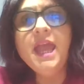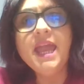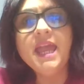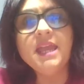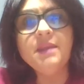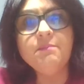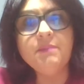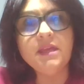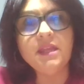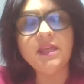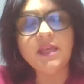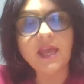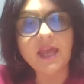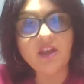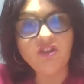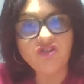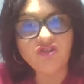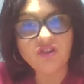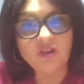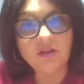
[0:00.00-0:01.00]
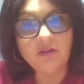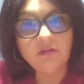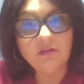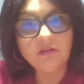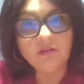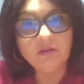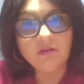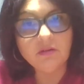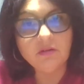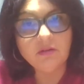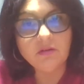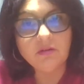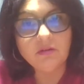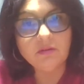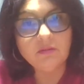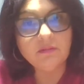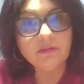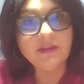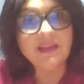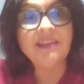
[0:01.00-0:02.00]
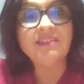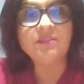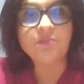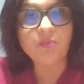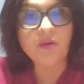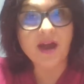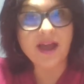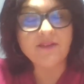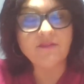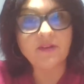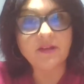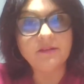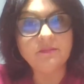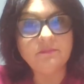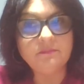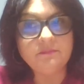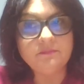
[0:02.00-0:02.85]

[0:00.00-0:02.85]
In mediation, it's private.